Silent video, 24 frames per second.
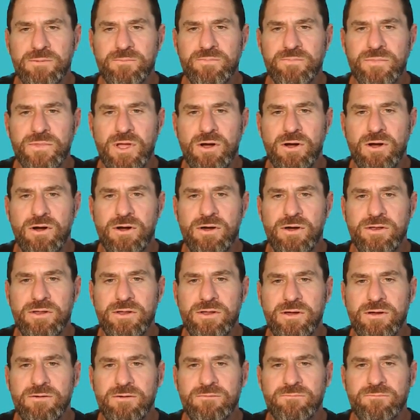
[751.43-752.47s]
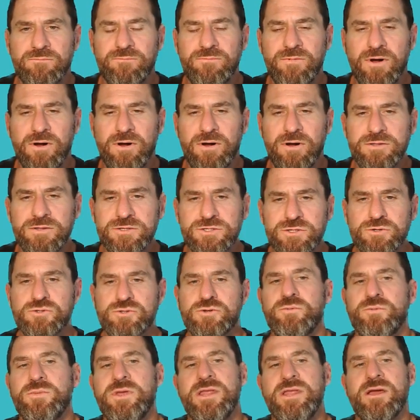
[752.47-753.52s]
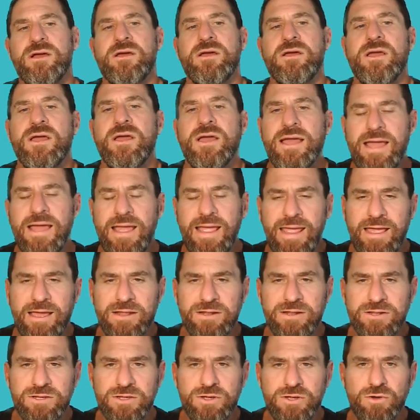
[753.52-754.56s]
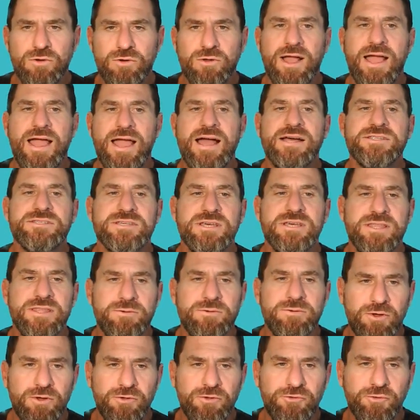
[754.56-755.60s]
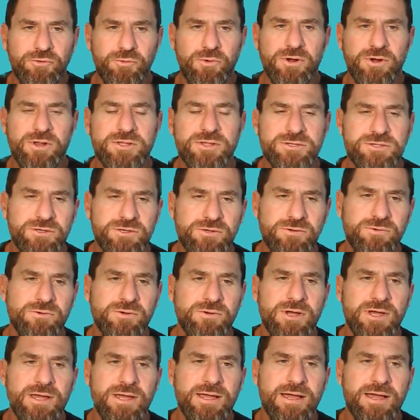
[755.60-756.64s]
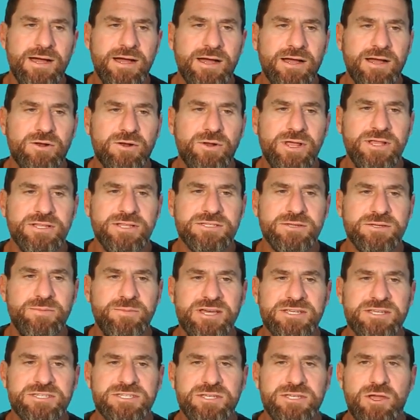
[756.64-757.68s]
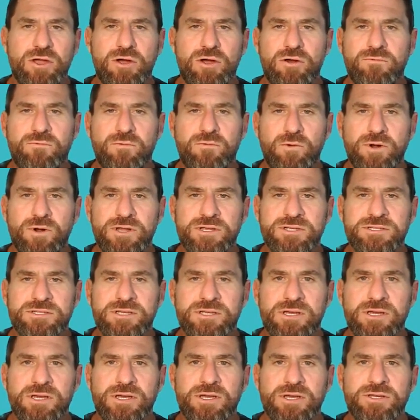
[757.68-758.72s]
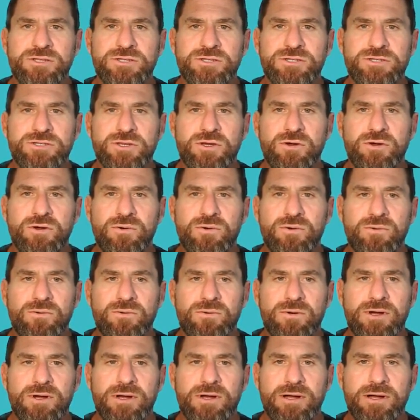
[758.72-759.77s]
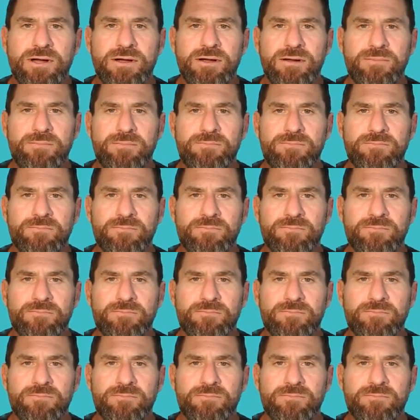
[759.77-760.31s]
promoting on social media and Google Ads, and then we also wanted to create some SEO for us. So